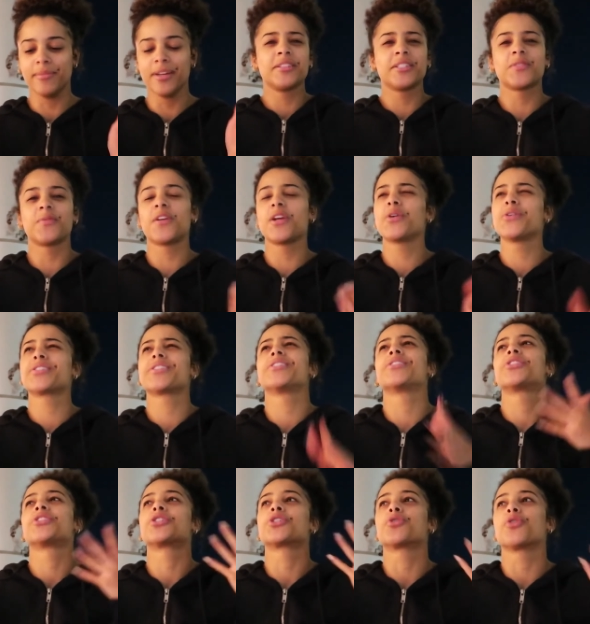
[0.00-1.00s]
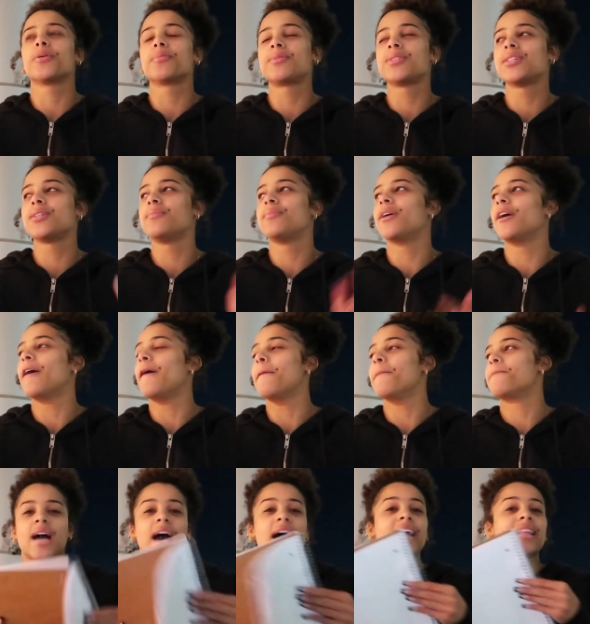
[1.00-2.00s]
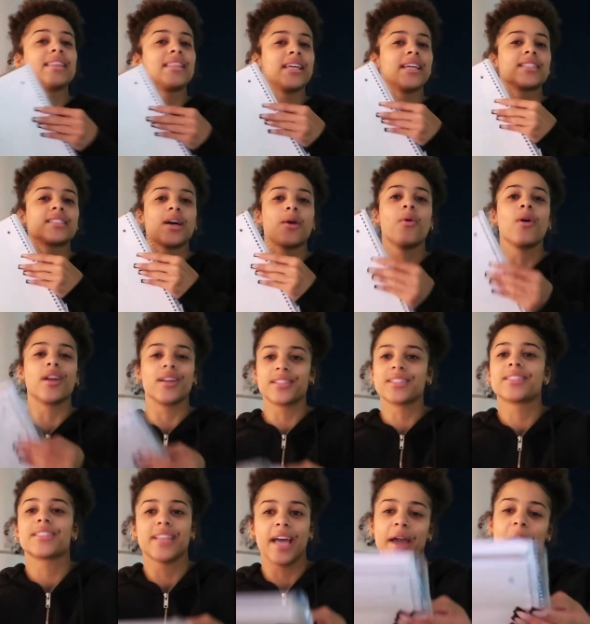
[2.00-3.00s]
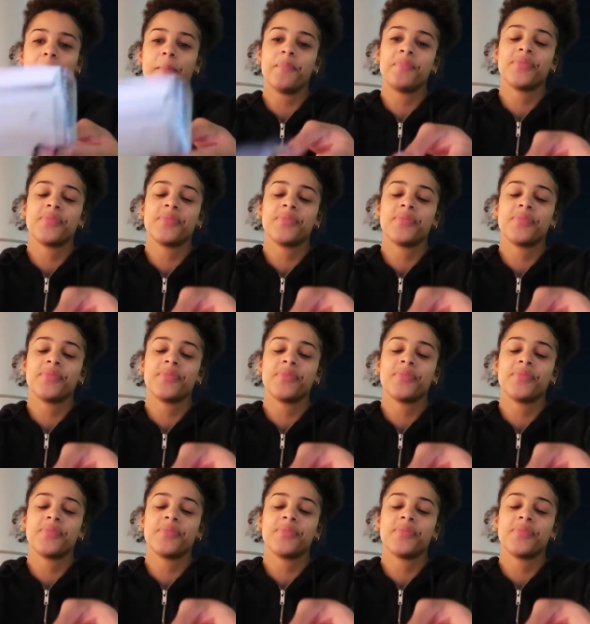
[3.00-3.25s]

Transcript: This video isn't scripted, but I have things I wanted to say.